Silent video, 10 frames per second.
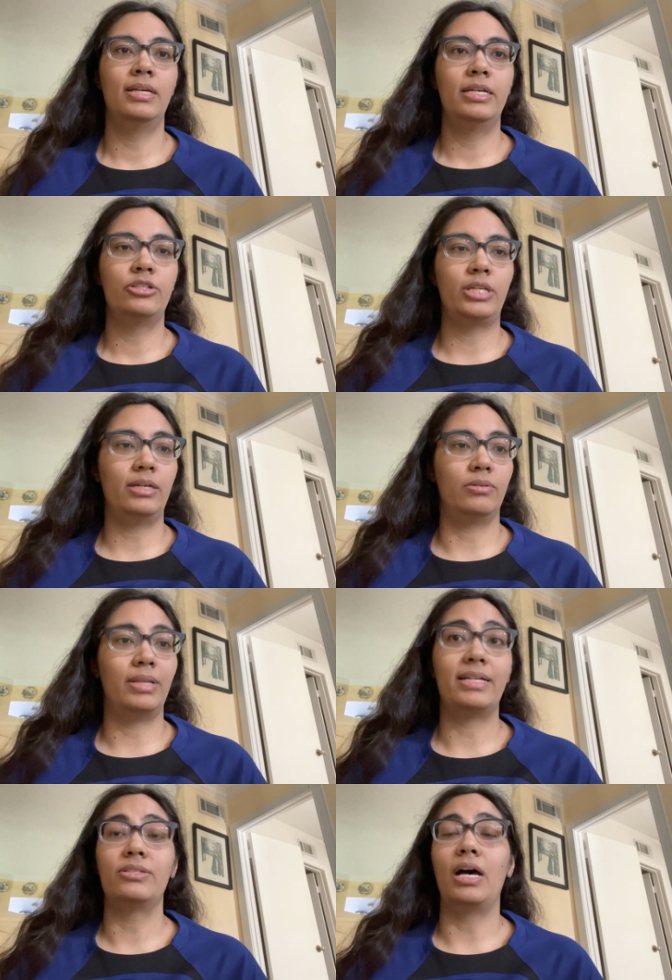So
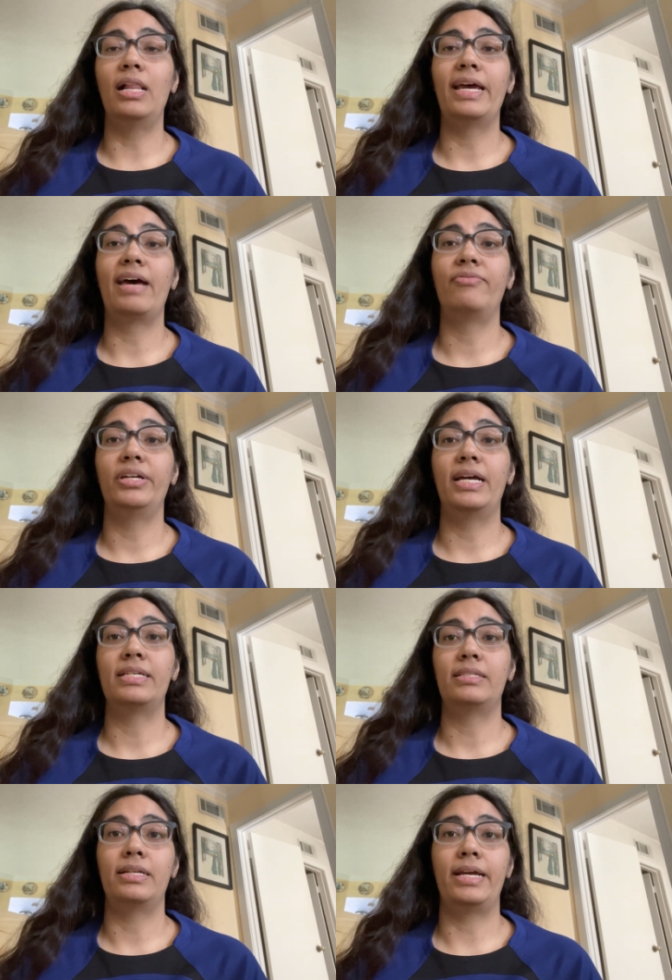that is all I have for you
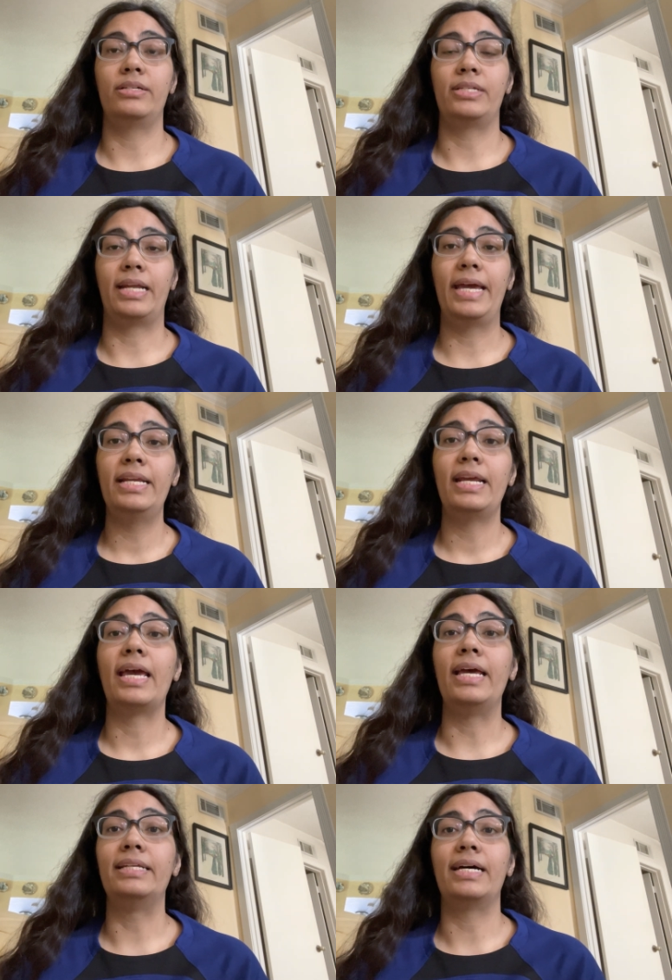guys today or tonight,
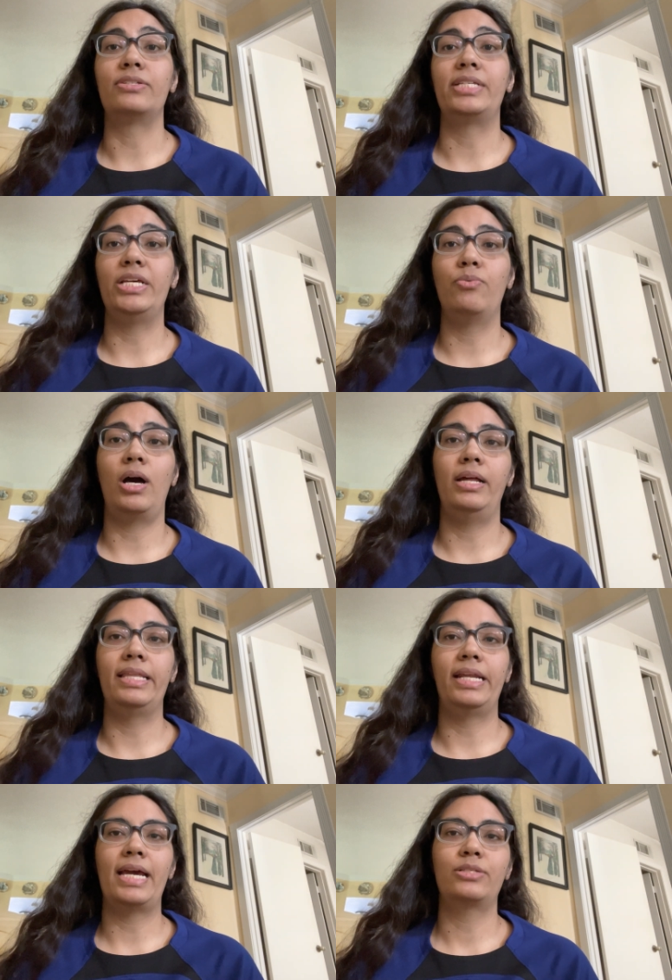and I'll see you all in
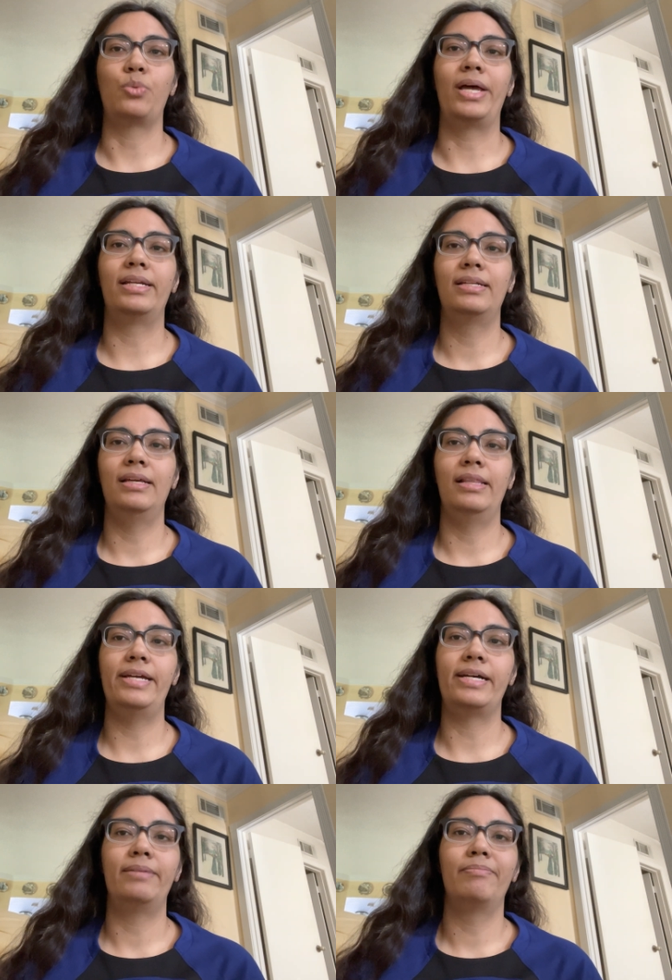the next one.
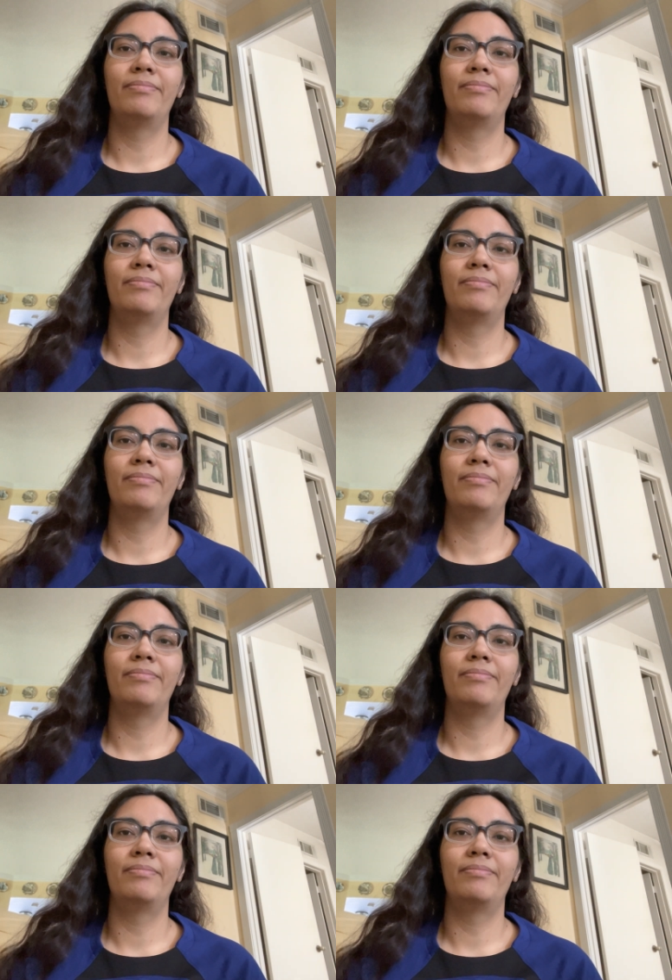Later.